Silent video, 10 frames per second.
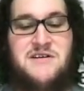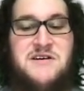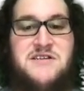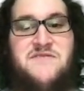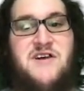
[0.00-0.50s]

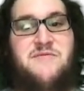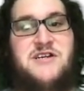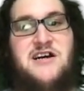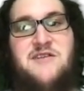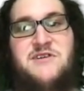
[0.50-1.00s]
developed
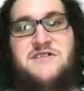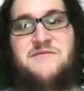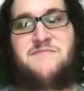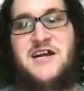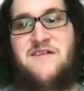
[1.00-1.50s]

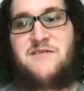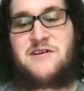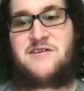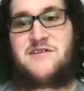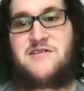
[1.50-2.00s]
economies might have a
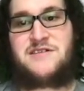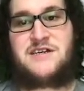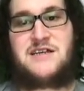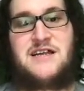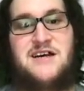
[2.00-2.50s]
currency
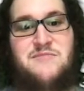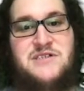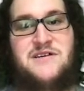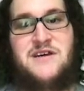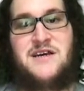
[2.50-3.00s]

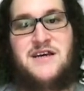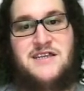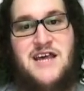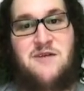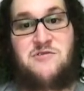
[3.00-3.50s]
collapse,
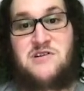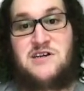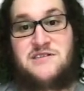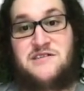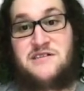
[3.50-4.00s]
and that will
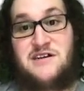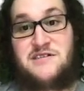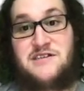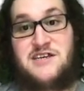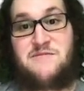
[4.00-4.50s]
cause the
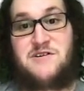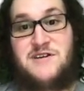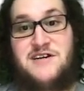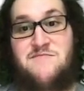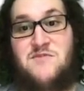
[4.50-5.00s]
stocks to keep
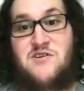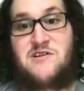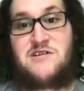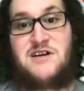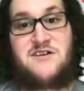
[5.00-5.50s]
going down
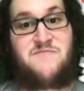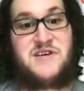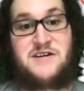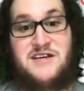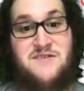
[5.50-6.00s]
more
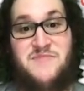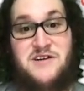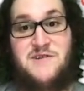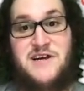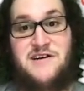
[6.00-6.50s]
in a
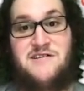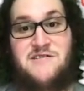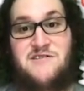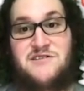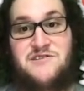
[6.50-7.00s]
big way all
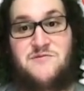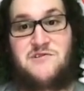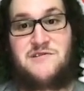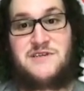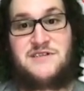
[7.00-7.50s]
across the
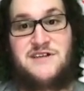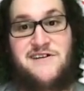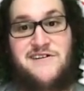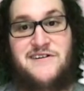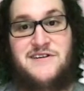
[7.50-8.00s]
world,
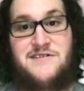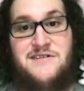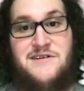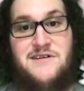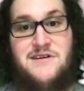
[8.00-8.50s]
essentially.
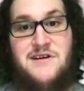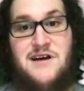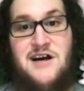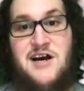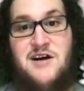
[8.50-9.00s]

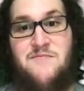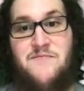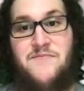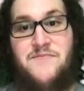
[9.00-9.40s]
So